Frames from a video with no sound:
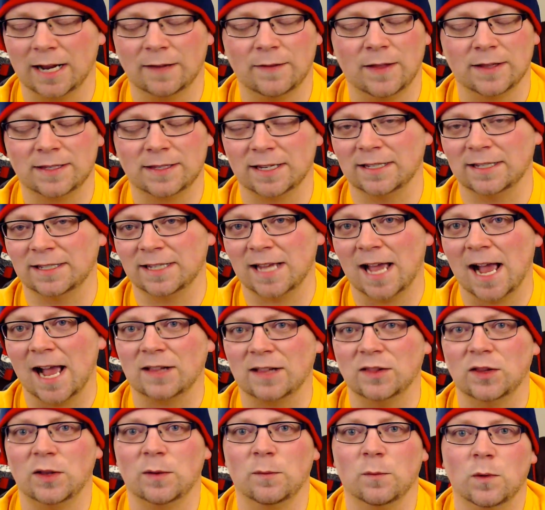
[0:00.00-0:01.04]
and that's
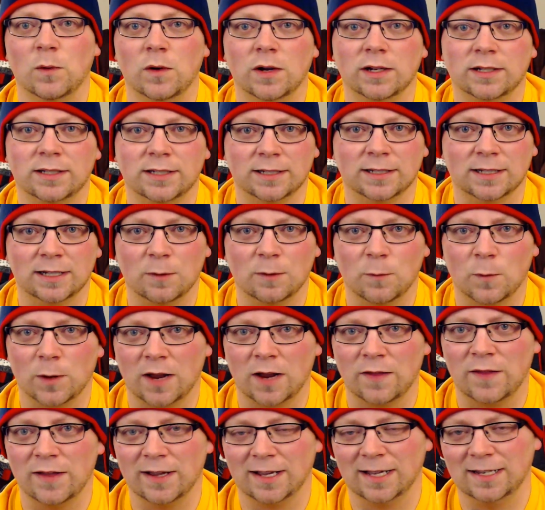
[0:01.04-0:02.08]
exactly what I
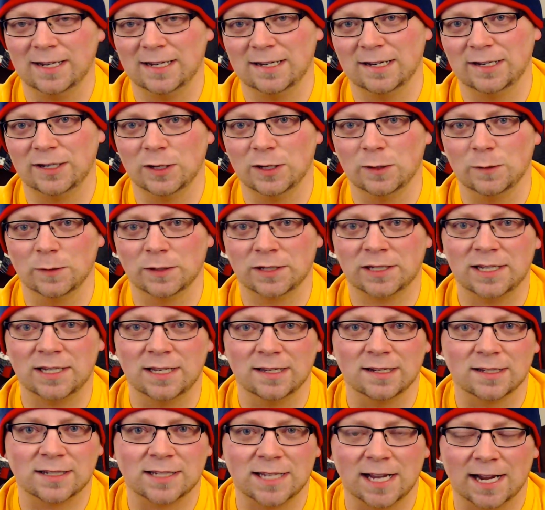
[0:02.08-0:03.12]
think I need to do, is see
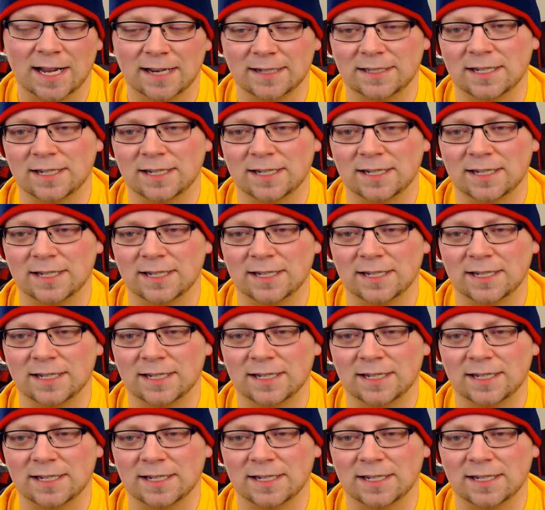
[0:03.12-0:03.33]
it a second